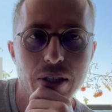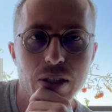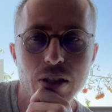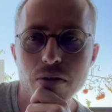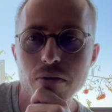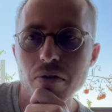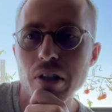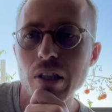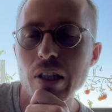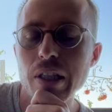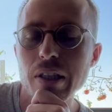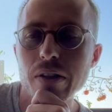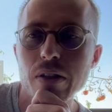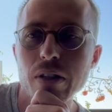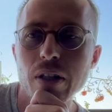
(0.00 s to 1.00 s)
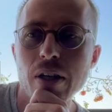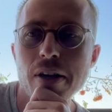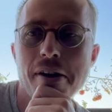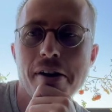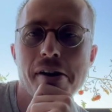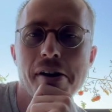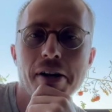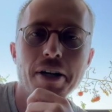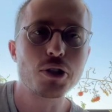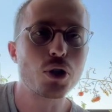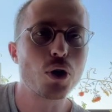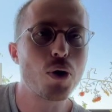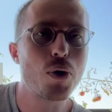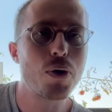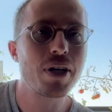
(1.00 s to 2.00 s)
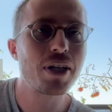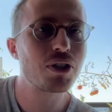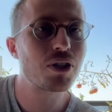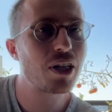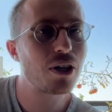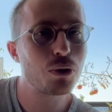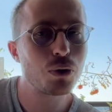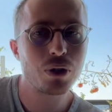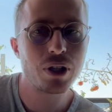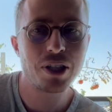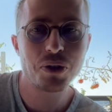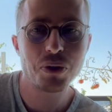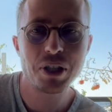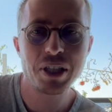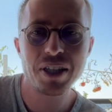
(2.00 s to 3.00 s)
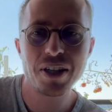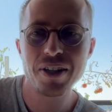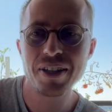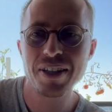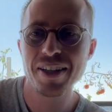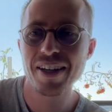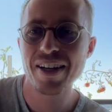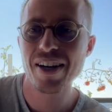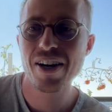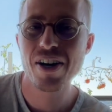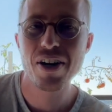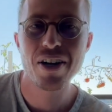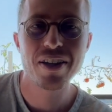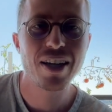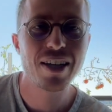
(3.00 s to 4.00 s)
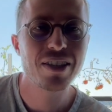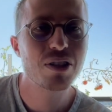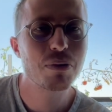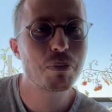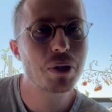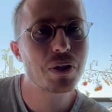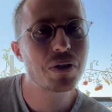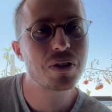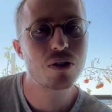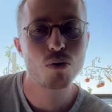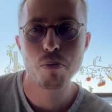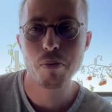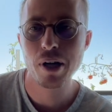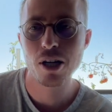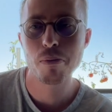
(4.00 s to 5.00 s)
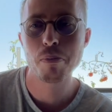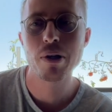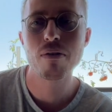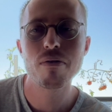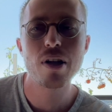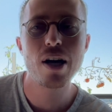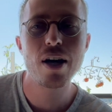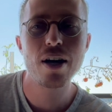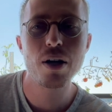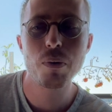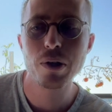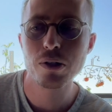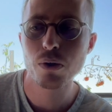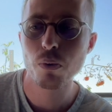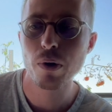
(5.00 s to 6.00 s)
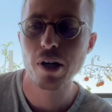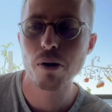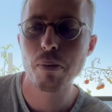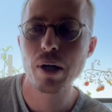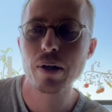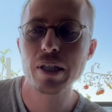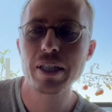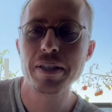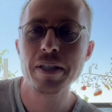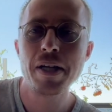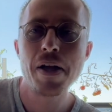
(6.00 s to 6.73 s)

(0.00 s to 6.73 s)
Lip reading: these feelings. And so, yeah, today I'll do an entry on that experience. It reminded me that. I wanted to write about it.